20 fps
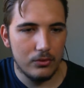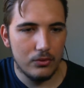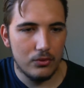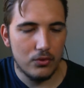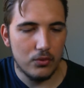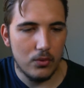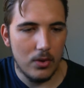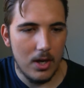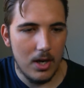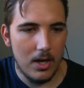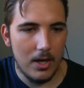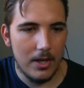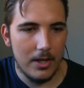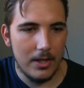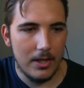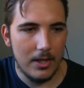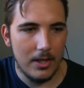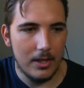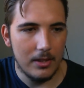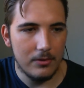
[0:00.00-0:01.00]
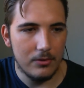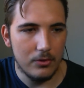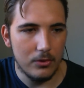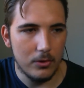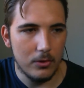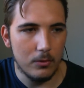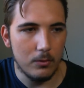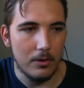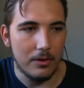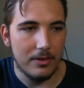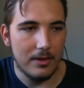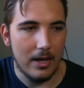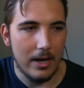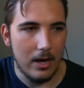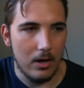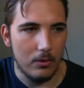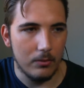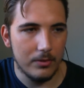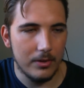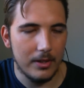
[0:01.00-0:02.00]
try and do it
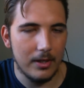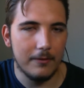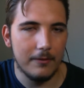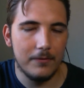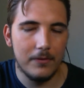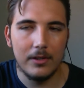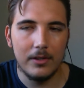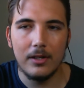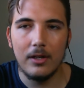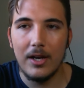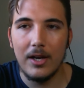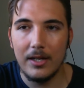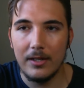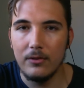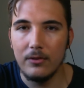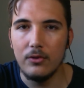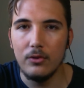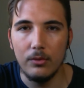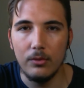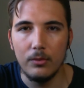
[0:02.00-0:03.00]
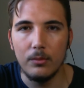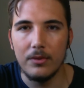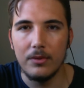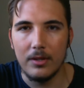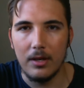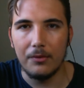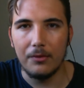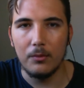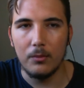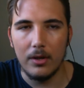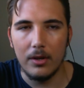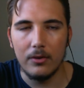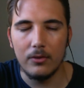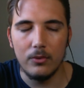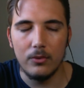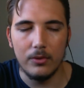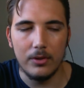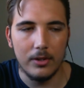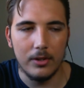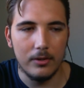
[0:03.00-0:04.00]
without. And I figured out how to do it without the
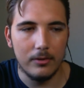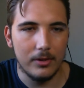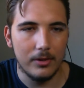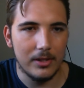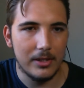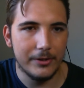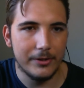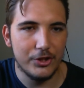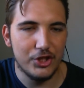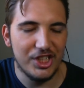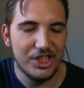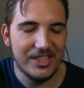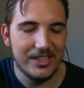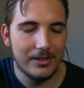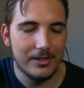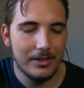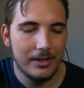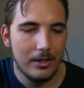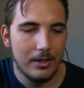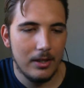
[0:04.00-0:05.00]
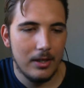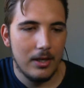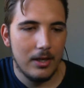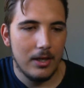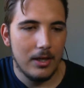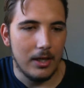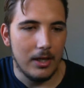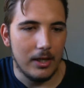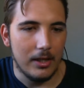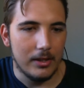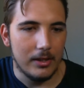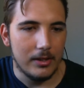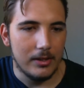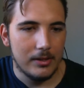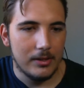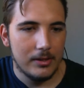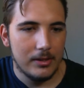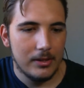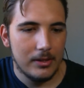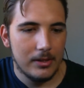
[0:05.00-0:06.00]
reticle. I can cheat. And
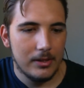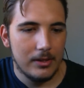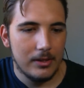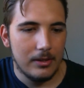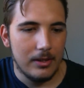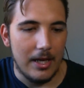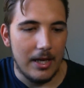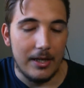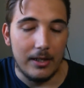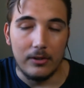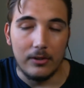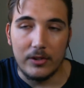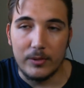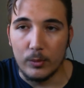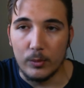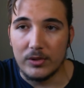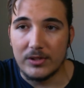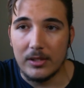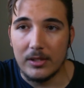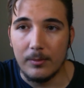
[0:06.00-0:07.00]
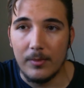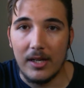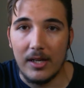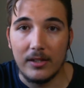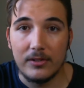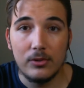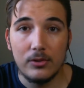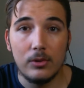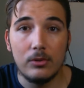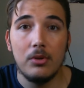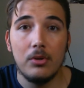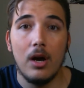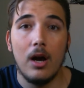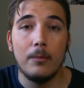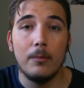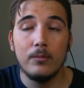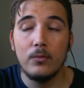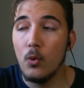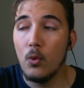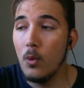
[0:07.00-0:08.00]
it looks more cinematic. So
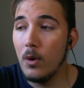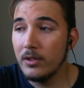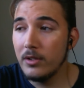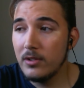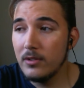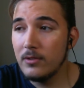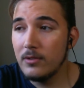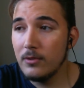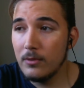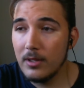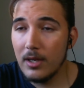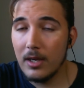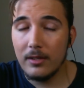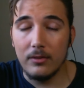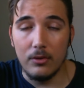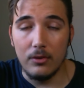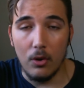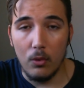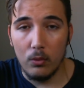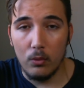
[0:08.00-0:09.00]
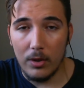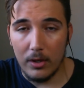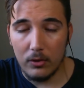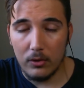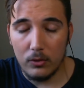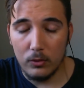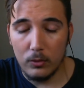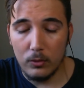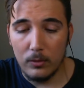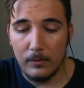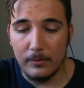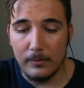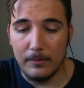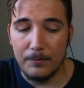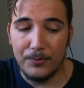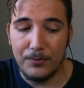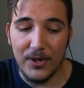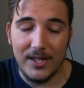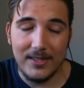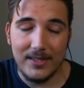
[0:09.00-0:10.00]
I'm going to do that, no
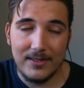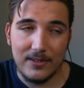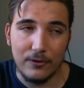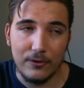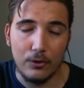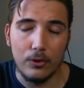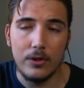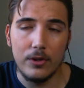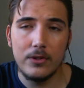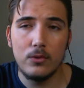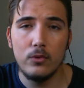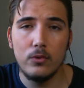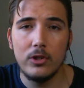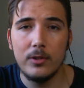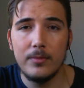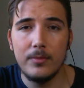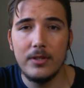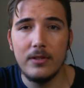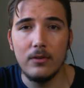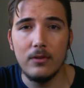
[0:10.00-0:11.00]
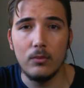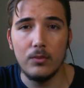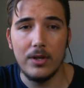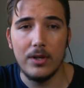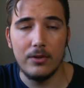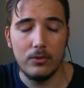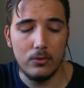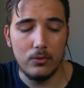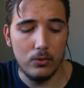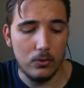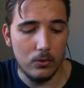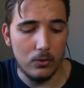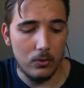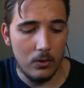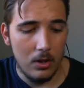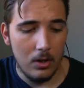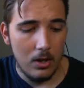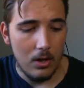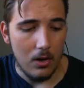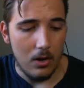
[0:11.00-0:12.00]
reticle. But there is going to be a
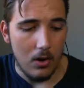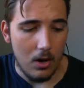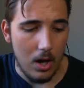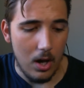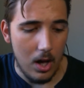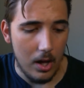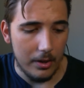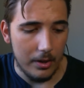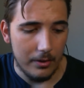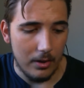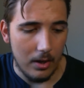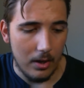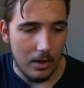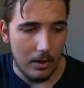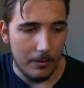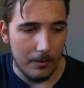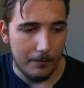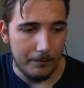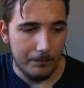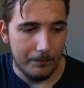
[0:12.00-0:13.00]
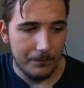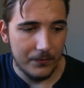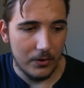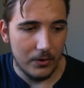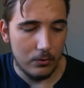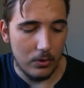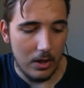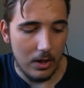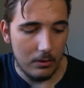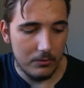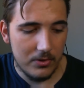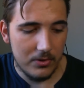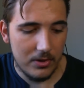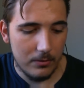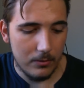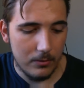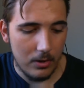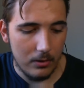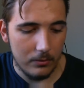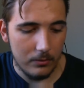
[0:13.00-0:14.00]
reticle on Ground
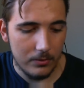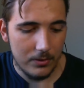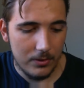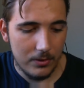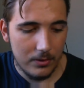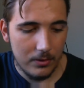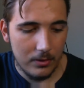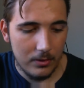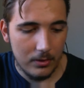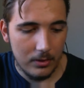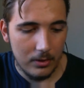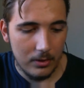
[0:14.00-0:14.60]
Zeroes